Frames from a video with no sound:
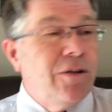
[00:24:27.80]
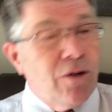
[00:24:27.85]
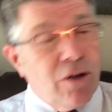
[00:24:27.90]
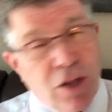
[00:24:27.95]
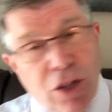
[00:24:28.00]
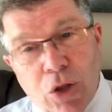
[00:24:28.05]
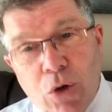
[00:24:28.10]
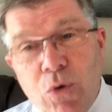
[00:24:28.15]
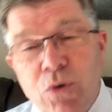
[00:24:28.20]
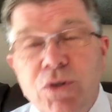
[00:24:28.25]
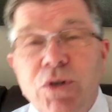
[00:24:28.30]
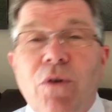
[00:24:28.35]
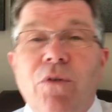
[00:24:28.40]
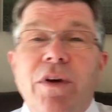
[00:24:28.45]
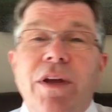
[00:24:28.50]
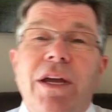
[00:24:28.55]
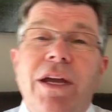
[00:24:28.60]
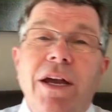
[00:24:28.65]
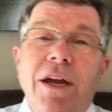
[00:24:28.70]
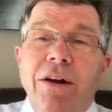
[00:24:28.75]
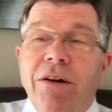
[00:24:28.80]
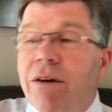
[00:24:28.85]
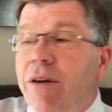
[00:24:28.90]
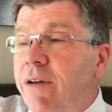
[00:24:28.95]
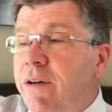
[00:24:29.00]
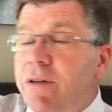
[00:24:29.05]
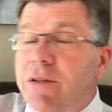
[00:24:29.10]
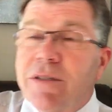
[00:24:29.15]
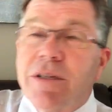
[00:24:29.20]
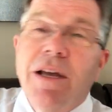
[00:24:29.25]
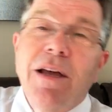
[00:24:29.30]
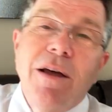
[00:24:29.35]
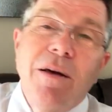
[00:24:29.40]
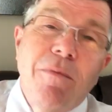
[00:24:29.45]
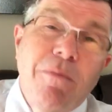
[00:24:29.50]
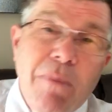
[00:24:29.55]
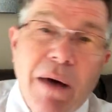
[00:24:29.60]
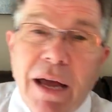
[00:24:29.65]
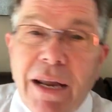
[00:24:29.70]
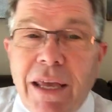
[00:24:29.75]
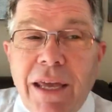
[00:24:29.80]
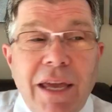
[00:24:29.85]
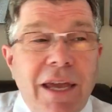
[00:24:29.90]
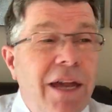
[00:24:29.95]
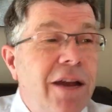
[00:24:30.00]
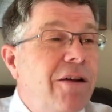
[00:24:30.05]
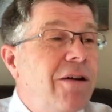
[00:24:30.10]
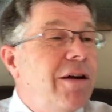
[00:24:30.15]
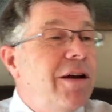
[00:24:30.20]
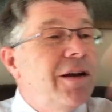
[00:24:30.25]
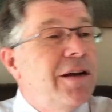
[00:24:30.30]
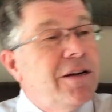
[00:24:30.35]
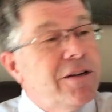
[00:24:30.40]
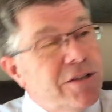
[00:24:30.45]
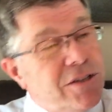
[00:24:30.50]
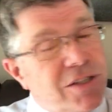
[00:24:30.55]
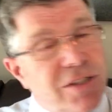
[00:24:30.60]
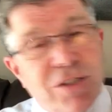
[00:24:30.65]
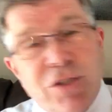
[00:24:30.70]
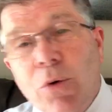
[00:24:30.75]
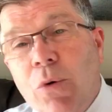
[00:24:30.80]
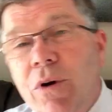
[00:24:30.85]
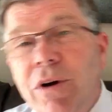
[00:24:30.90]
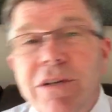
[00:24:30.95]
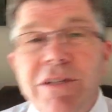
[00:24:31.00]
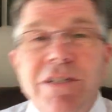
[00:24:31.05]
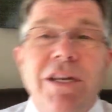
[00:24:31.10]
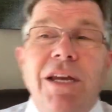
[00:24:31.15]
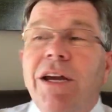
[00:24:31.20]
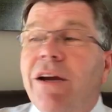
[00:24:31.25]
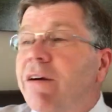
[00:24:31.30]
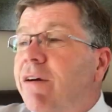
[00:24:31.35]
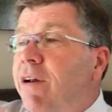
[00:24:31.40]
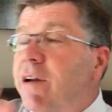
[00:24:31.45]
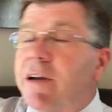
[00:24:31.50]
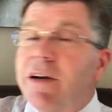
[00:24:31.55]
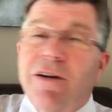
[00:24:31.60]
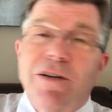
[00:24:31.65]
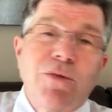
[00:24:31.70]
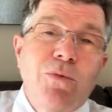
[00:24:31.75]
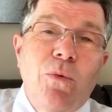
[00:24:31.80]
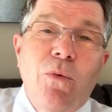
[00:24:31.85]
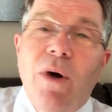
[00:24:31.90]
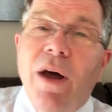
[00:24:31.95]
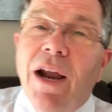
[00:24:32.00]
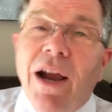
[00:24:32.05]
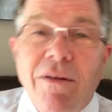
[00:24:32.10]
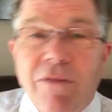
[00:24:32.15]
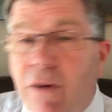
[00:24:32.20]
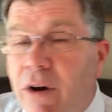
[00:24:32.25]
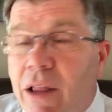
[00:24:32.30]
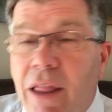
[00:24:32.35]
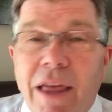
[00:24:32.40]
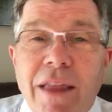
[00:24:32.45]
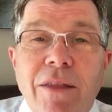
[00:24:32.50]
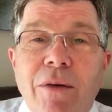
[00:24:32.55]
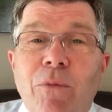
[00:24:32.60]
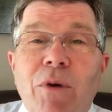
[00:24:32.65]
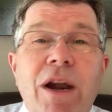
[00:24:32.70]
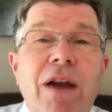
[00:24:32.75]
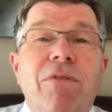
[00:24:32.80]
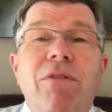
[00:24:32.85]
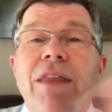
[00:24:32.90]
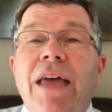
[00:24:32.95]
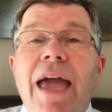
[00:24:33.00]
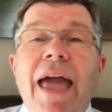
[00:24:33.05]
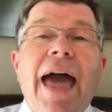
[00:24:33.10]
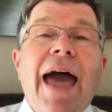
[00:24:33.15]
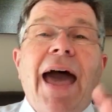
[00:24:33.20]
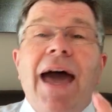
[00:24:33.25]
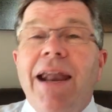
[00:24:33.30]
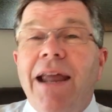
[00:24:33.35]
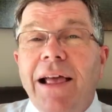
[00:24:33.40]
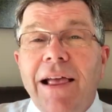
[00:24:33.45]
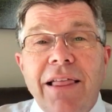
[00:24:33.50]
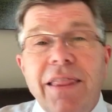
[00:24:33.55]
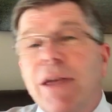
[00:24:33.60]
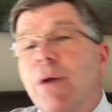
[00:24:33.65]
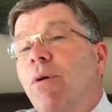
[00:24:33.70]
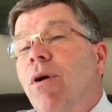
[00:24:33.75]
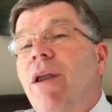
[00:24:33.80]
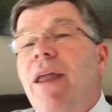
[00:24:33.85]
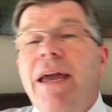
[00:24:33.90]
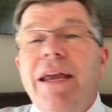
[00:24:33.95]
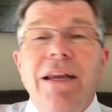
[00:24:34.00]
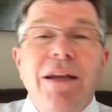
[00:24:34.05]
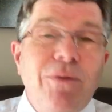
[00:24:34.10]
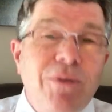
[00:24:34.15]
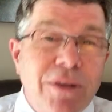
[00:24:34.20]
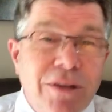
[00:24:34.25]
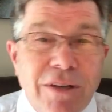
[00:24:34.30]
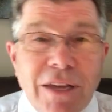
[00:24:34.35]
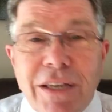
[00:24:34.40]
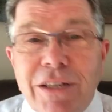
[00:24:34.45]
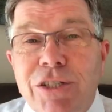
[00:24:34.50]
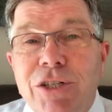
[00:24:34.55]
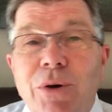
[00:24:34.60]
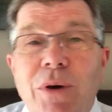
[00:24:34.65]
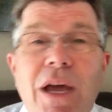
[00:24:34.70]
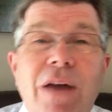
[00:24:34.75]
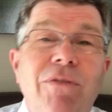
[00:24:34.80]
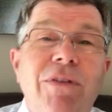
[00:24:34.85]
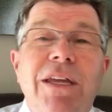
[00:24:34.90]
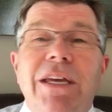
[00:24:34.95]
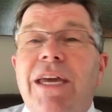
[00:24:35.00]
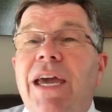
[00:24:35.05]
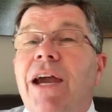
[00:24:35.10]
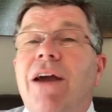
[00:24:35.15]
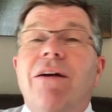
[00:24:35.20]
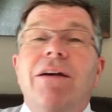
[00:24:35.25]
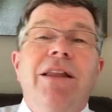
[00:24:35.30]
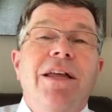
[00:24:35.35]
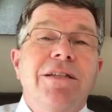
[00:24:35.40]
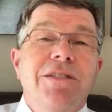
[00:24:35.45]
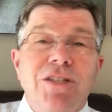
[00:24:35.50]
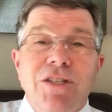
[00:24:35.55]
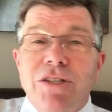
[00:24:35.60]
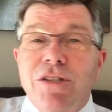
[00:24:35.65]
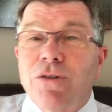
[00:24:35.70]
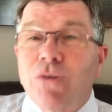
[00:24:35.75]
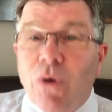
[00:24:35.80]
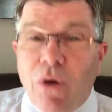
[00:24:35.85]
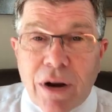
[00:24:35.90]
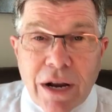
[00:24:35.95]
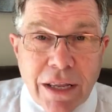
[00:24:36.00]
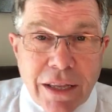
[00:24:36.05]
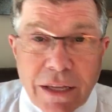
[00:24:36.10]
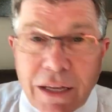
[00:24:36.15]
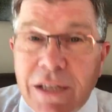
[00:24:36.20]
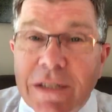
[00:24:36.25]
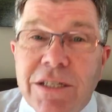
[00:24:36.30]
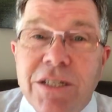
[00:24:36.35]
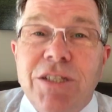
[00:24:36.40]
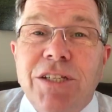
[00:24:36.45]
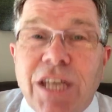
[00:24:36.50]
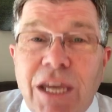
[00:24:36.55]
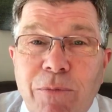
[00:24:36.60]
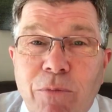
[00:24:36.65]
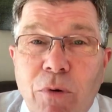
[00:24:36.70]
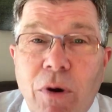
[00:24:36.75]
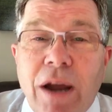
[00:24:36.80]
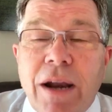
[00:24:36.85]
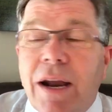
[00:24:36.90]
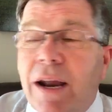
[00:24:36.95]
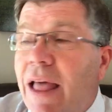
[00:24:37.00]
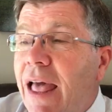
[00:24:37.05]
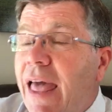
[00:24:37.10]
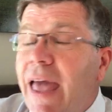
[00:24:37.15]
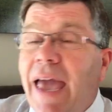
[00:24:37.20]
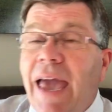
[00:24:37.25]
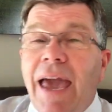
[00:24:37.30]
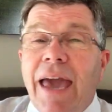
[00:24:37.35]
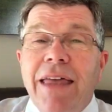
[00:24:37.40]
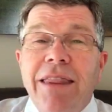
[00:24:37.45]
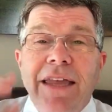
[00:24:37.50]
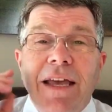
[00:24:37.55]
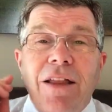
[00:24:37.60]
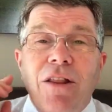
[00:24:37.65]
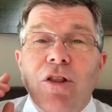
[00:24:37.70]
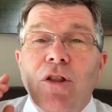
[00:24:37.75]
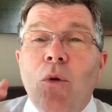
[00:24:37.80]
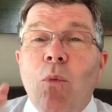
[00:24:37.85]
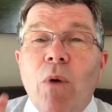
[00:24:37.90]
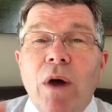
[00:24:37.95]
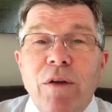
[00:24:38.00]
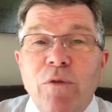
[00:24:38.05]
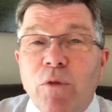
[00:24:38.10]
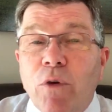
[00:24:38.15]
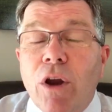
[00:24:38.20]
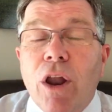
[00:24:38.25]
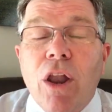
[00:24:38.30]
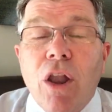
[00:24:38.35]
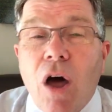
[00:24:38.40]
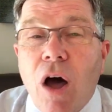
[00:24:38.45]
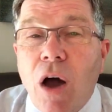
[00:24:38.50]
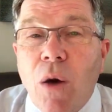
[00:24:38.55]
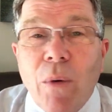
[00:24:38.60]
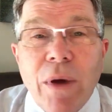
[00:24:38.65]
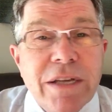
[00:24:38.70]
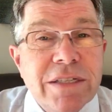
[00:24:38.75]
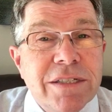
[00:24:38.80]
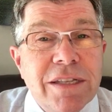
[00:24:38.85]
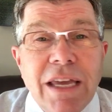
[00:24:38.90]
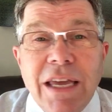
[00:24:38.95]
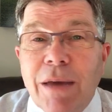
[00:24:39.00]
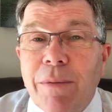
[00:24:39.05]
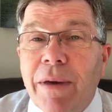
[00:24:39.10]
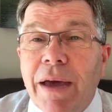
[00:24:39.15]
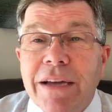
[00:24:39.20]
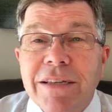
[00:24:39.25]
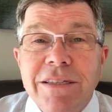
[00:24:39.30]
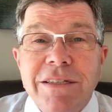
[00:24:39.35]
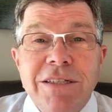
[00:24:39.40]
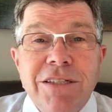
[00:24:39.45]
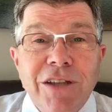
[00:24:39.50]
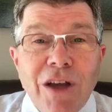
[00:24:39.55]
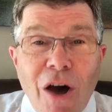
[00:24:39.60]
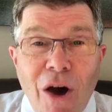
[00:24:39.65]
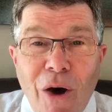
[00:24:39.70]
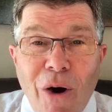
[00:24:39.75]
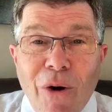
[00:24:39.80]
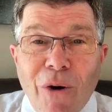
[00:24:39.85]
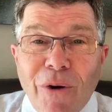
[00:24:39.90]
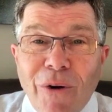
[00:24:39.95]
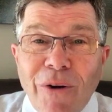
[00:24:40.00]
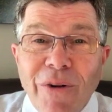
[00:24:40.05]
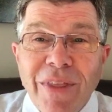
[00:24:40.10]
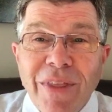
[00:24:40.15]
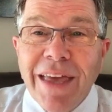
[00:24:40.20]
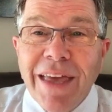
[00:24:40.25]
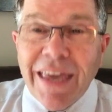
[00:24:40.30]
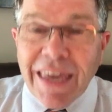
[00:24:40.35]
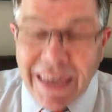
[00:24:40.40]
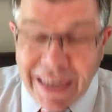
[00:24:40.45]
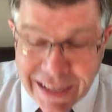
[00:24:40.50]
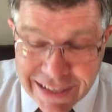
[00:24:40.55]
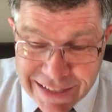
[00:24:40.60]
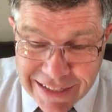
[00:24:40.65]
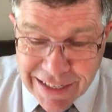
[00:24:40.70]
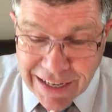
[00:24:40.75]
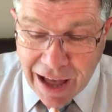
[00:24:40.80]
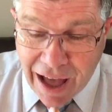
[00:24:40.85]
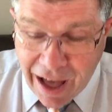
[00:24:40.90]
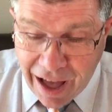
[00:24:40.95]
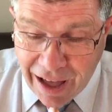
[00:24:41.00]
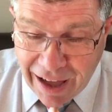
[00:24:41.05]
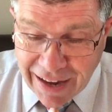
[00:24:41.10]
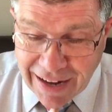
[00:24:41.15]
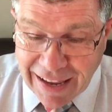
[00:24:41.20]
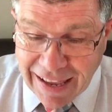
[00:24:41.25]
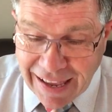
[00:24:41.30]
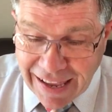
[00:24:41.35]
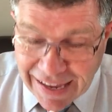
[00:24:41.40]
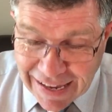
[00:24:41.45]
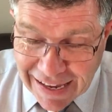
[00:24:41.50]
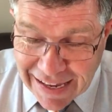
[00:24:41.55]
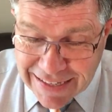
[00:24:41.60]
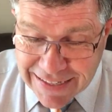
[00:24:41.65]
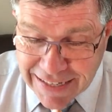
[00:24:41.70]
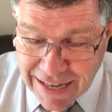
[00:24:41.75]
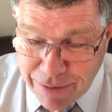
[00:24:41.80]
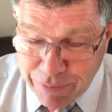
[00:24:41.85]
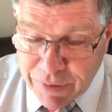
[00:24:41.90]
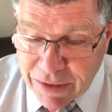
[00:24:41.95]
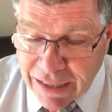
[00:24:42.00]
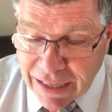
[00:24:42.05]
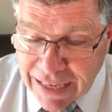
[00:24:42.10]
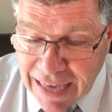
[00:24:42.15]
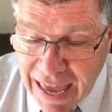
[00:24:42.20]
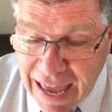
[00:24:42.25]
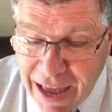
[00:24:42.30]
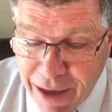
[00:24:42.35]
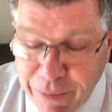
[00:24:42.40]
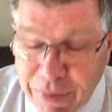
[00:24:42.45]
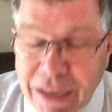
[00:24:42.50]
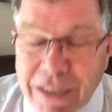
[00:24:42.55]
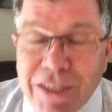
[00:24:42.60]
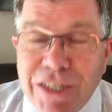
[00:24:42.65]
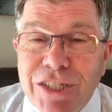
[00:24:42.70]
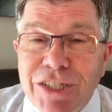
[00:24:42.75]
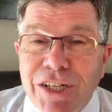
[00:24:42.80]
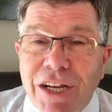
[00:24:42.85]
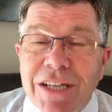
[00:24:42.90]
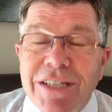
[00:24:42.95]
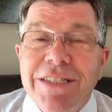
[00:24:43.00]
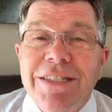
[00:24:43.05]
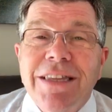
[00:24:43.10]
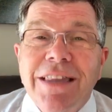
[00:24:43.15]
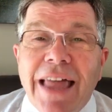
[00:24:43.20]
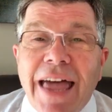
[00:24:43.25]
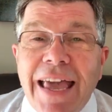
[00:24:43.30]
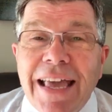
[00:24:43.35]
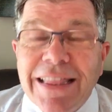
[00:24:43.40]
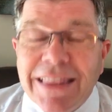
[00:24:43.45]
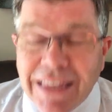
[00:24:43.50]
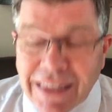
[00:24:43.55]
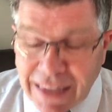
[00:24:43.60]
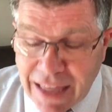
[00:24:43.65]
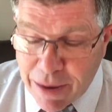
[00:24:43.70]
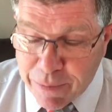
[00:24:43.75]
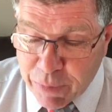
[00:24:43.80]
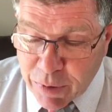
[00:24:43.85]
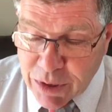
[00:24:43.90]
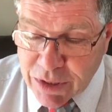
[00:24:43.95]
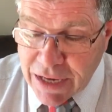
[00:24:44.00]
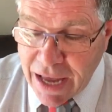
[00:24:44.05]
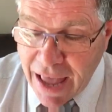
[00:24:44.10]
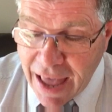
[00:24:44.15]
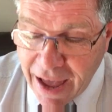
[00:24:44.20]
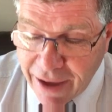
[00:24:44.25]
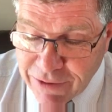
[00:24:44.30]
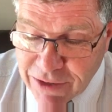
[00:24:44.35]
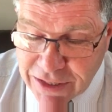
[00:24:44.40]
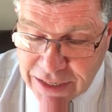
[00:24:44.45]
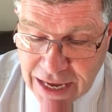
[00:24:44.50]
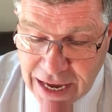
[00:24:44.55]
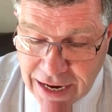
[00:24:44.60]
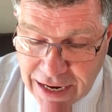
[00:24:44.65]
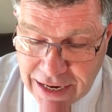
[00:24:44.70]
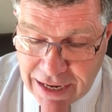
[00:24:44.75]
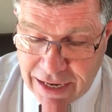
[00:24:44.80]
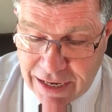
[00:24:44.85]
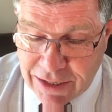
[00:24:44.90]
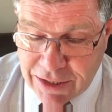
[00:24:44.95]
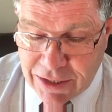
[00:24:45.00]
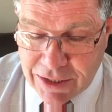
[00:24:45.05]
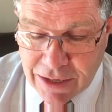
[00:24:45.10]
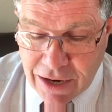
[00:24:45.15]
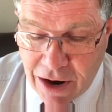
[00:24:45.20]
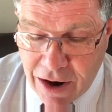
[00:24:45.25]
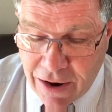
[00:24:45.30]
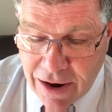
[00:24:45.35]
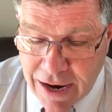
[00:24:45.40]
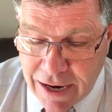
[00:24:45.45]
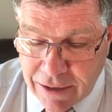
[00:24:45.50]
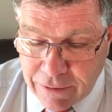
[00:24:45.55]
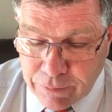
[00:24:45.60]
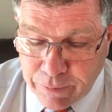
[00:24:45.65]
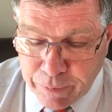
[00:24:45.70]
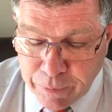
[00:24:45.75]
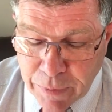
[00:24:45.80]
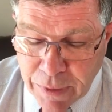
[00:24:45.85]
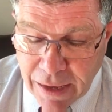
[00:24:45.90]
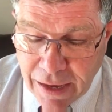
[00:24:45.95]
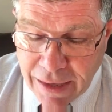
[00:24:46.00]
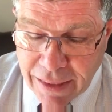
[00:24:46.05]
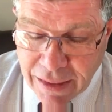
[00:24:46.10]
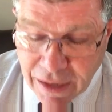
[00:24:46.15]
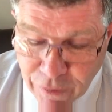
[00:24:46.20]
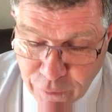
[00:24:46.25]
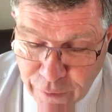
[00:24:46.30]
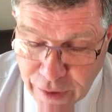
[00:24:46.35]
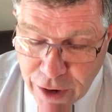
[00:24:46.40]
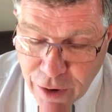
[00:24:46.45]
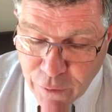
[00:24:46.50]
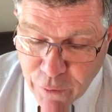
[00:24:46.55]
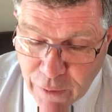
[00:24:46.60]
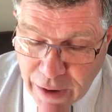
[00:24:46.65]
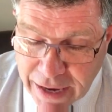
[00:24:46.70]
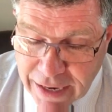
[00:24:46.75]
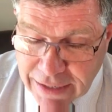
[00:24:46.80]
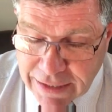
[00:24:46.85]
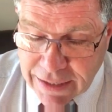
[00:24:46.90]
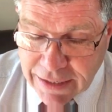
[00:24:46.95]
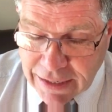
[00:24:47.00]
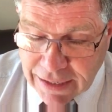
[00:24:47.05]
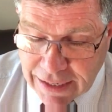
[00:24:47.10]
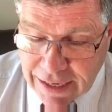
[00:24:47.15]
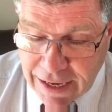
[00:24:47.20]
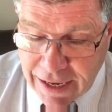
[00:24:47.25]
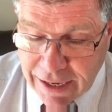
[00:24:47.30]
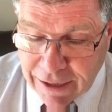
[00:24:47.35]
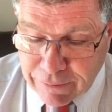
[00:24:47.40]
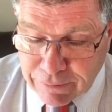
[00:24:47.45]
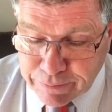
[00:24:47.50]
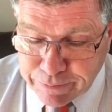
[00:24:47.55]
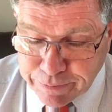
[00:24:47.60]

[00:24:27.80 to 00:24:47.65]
clothes over here, and there's money here, and there's swords here, and there's whatever they had. They were lightning with getting too heavy to carry. Let's just throw it, and let's just keep running. And they went for a long ways, and they came back and says, no, it's gone. It's empty. The camp is just like the lepers have said it is, all right? They verified it to the king.